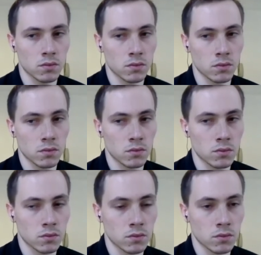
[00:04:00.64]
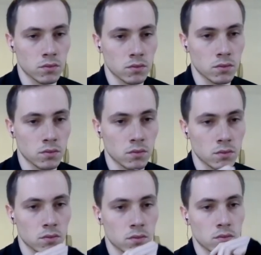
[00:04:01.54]

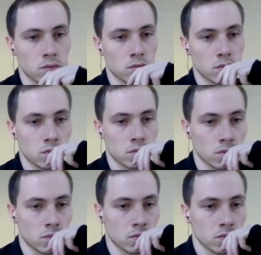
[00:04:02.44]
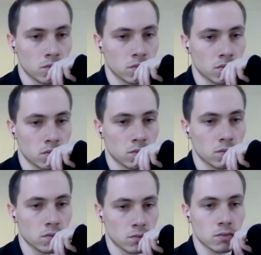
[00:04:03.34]

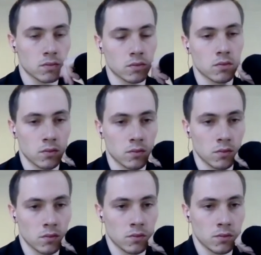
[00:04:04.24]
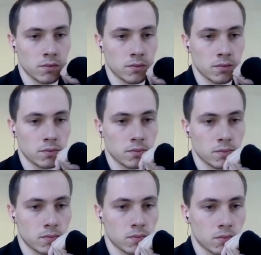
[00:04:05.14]

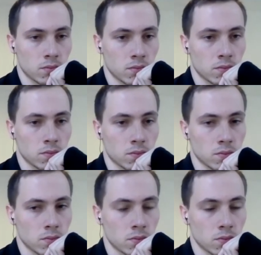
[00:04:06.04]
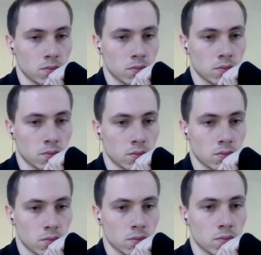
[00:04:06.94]

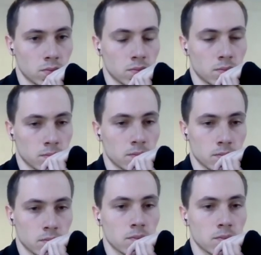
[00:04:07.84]
(not speaking)